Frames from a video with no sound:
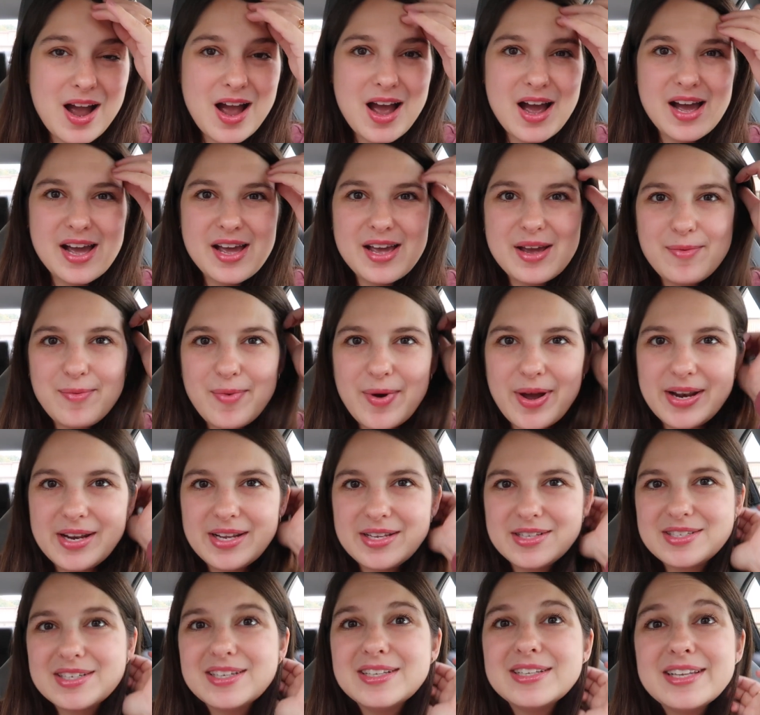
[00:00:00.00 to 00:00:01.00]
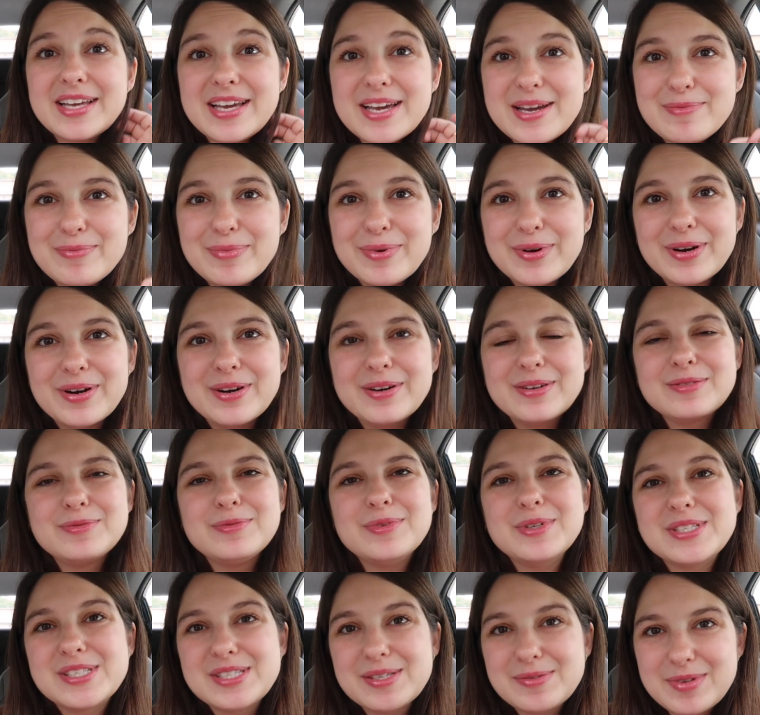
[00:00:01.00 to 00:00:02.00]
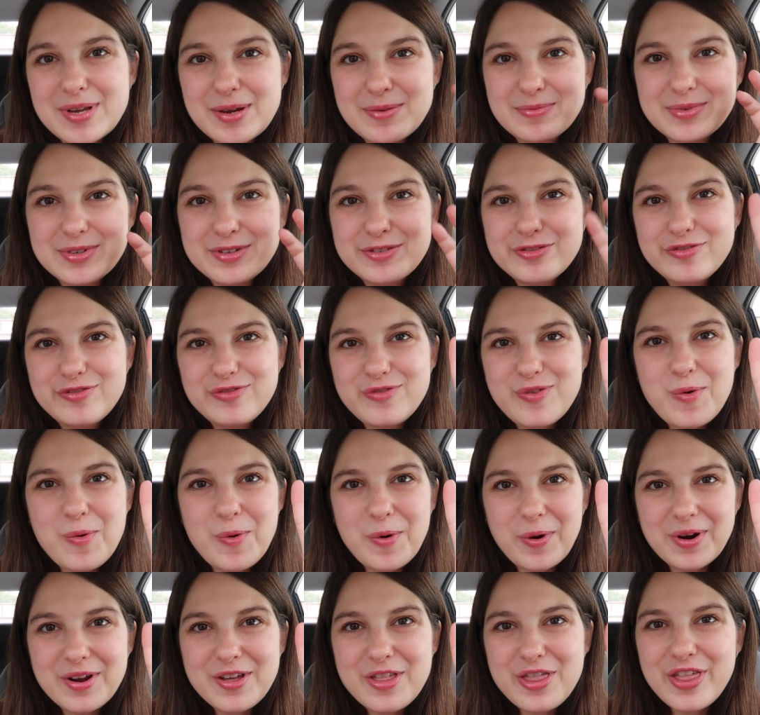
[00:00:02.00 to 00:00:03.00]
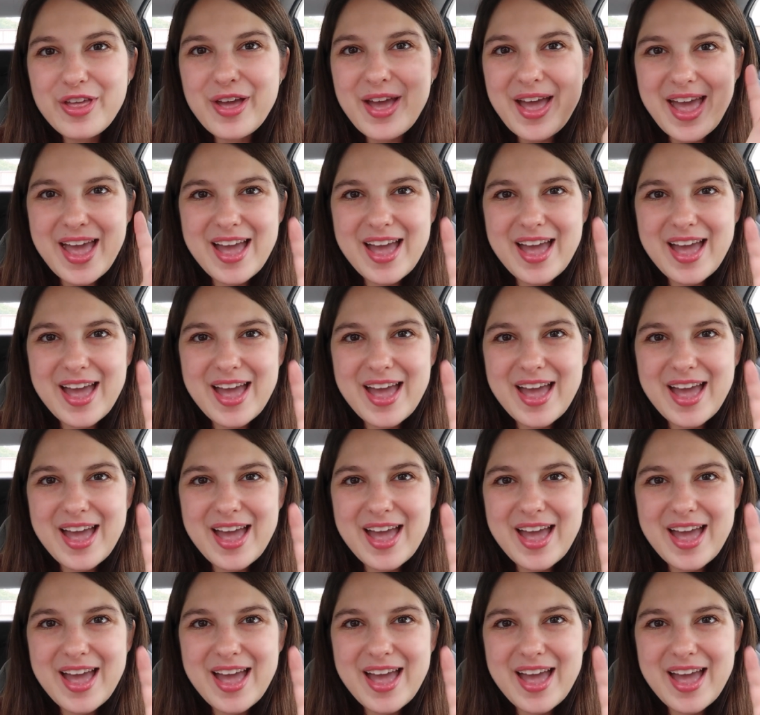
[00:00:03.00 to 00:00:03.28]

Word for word: I went into labor was September 4th,